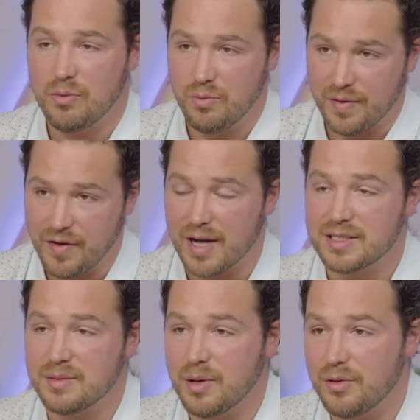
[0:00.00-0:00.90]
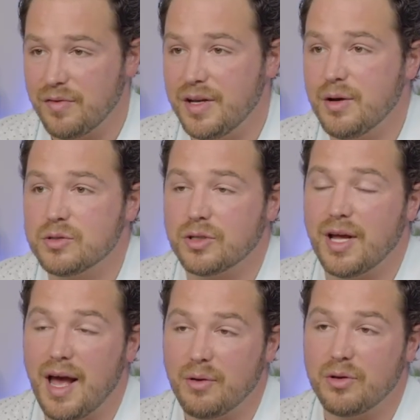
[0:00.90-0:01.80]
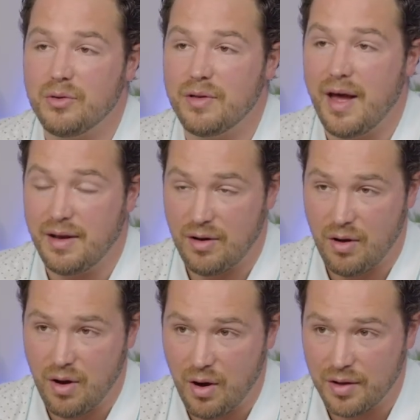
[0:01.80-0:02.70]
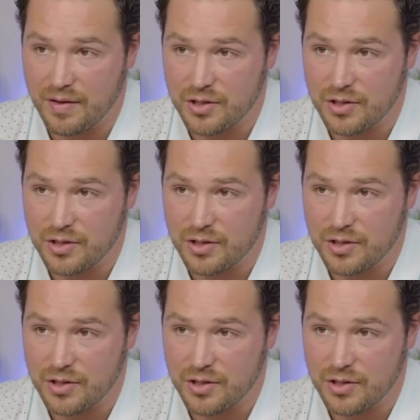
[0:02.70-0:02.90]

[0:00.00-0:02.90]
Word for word: We've got some other videos on how to do that on the